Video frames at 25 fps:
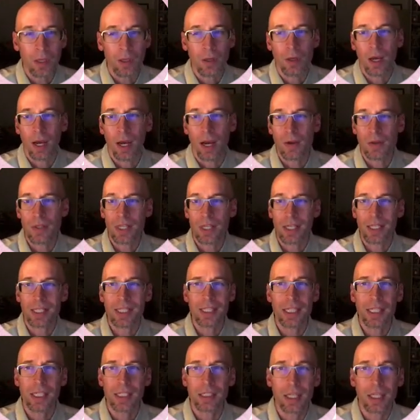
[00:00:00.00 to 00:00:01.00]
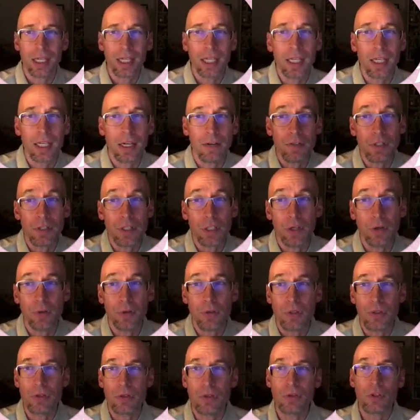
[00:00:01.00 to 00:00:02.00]
I was lucky enough to go
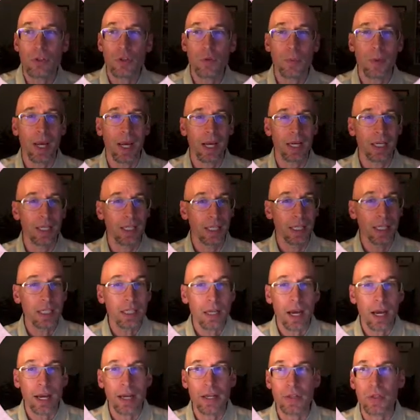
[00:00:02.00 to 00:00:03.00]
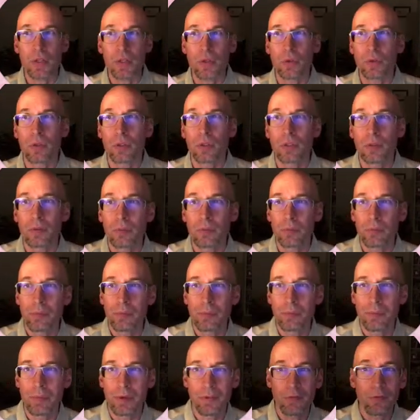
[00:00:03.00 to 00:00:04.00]
to Japan in high school
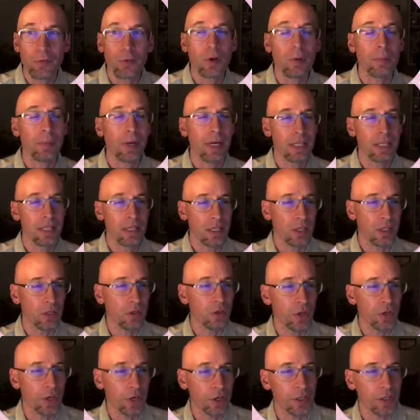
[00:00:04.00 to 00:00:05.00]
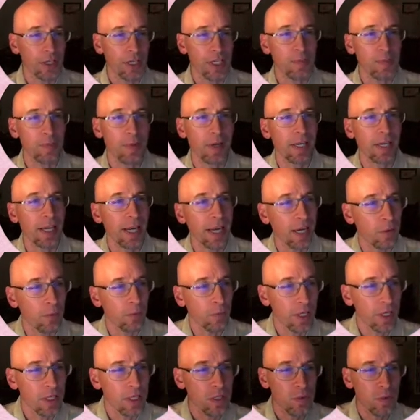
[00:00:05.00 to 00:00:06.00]
before my senior year, and I spent 8
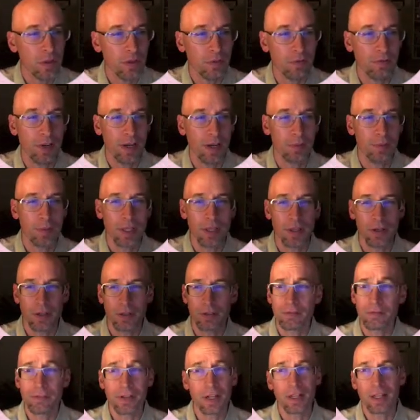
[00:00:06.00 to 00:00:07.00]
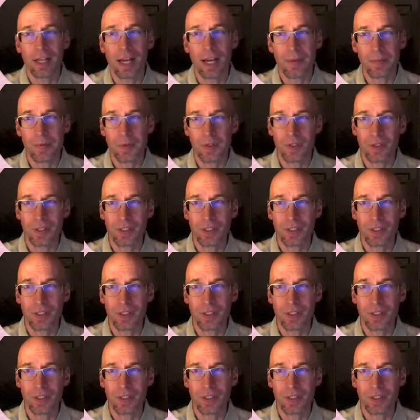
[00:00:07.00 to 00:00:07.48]
weeks with a family there and fell absolutely